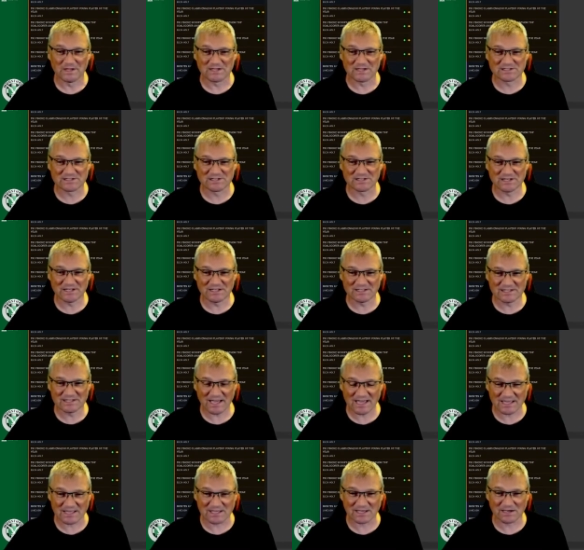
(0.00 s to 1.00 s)
It's going to
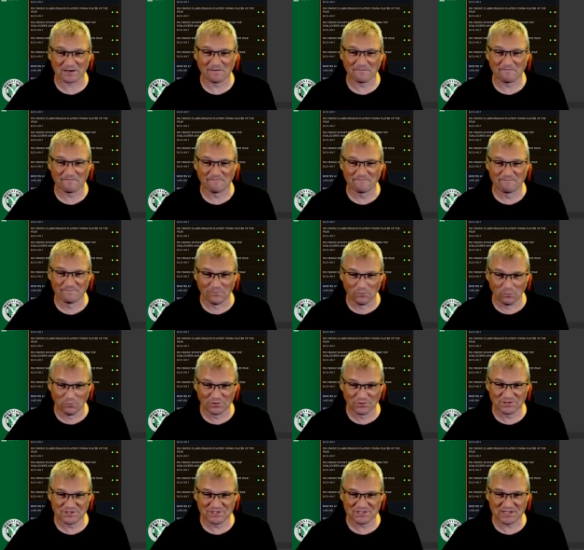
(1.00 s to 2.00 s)
take
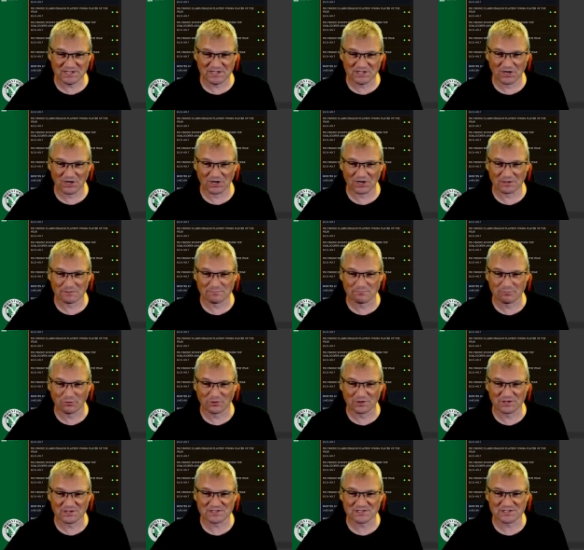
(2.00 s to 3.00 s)

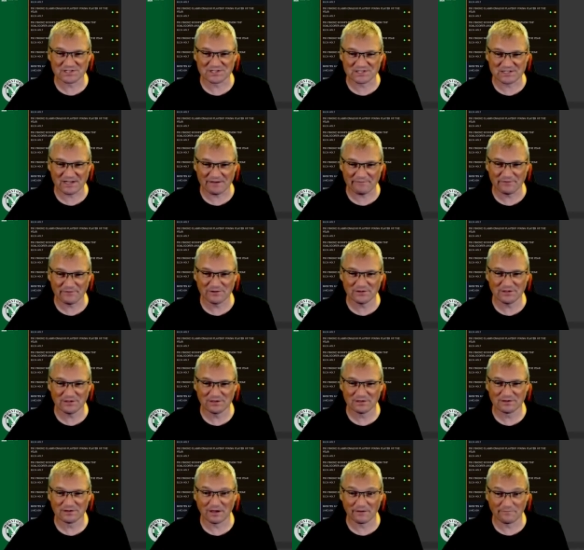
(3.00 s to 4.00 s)

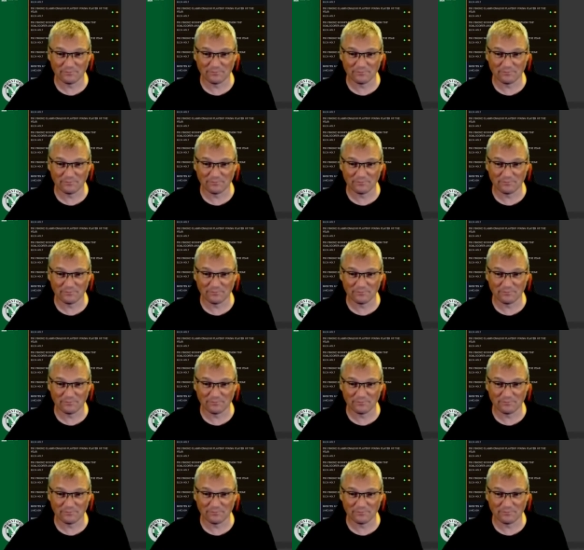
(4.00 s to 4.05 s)
49.7,